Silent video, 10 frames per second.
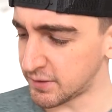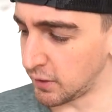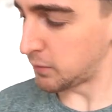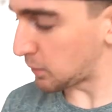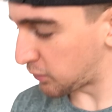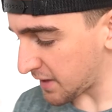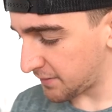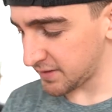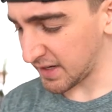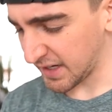So for
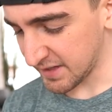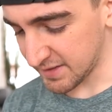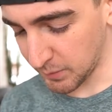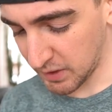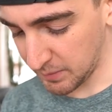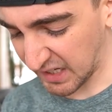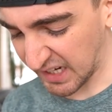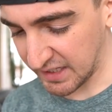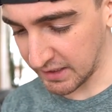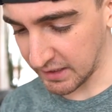breakfast, I guess I'm gonna be
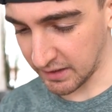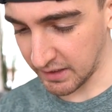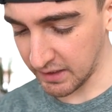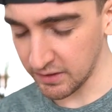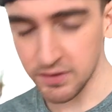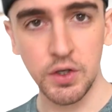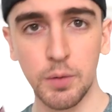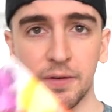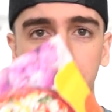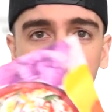eating the
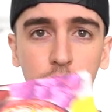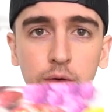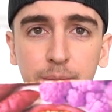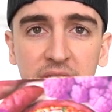Superfood